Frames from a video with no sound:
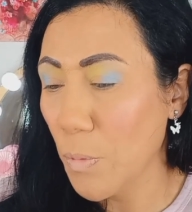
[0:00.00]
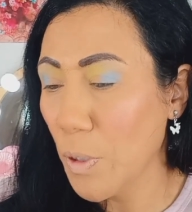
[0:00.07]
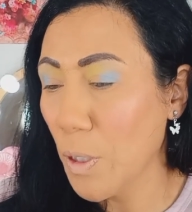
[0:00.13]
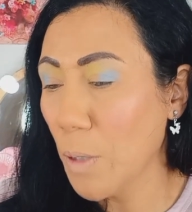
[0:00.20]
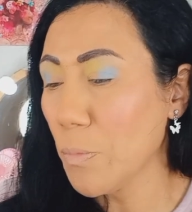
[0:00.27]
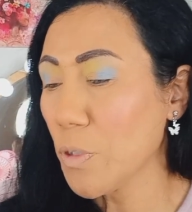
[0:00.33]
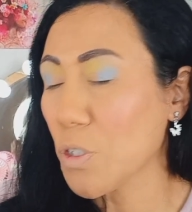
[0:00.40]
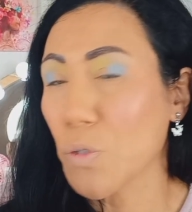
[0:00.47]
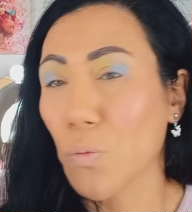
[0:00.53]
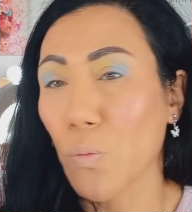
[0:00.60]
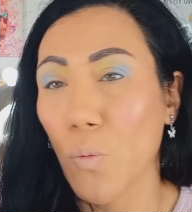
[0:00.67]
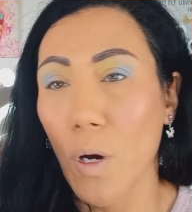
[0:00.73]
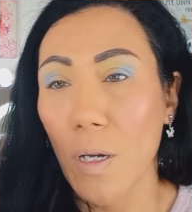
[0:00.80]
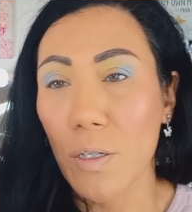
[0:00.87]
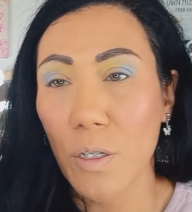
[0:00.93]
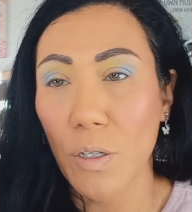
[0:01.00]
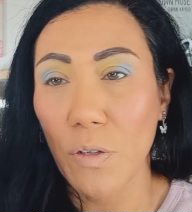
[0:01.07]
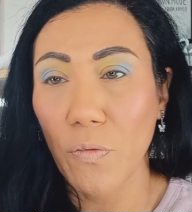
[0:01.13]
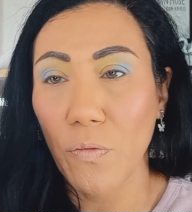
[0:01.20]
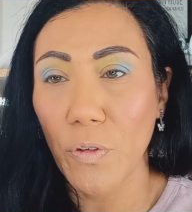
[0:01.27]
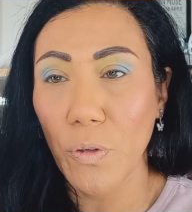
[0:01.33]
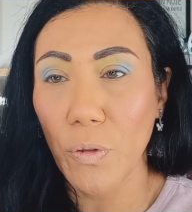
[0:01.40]
I'm going to swatch
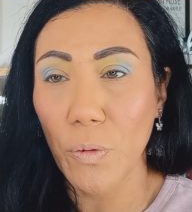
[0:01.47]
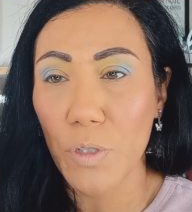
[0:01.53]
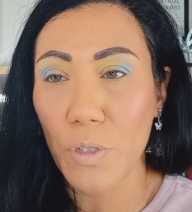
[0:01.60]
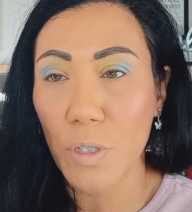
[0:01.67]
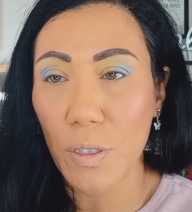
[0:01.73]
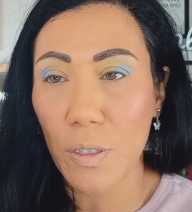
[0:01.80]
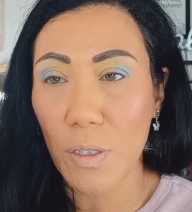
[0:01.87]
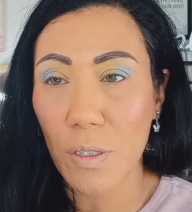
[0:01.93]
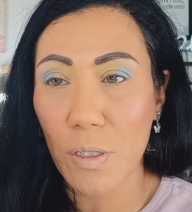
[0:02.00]
a few just